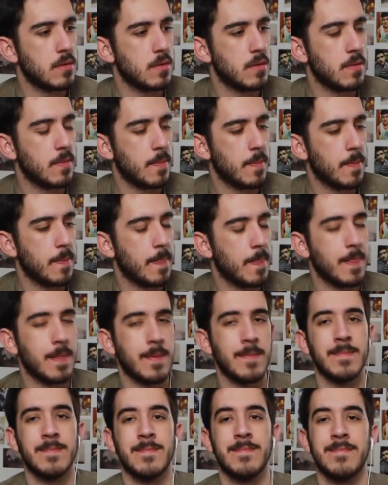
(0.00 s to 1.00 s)

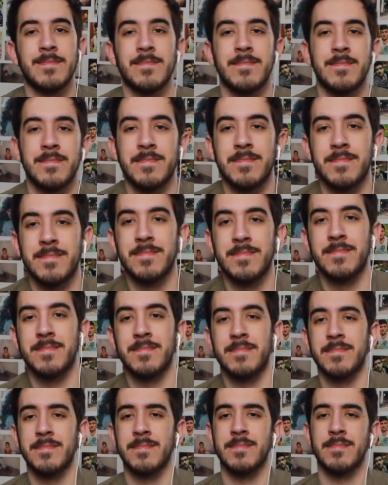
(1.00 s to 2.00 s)

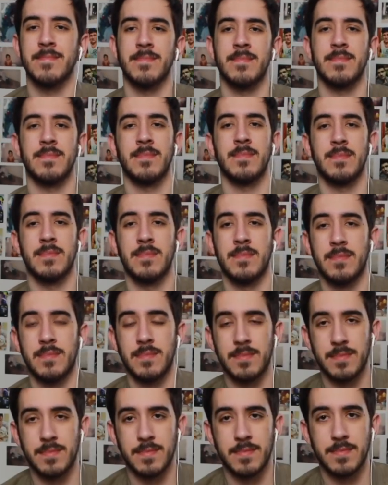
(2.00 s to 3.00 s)

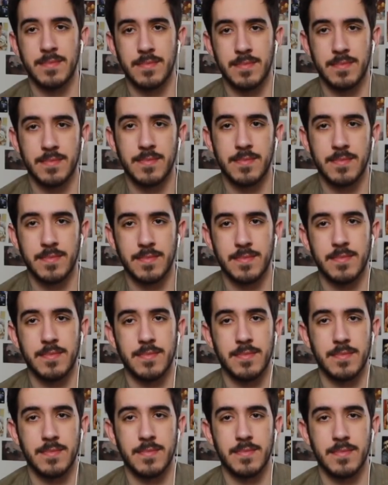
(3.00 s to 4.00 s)

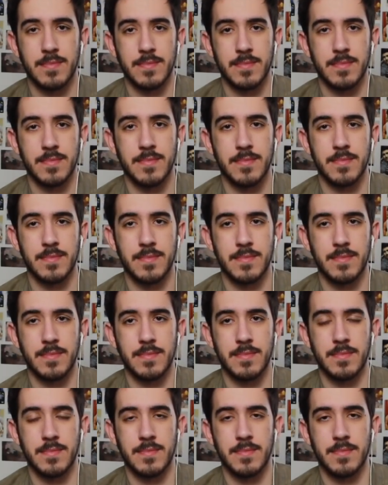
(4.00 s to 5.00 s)

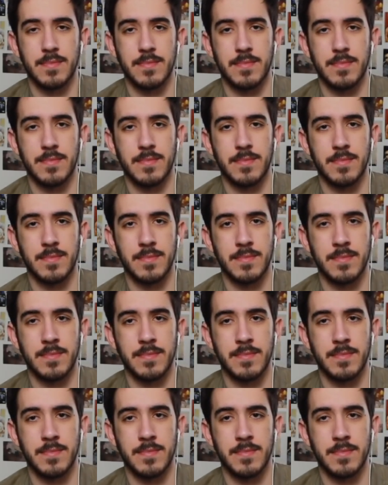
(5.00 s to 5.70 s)
The person shown says nothing.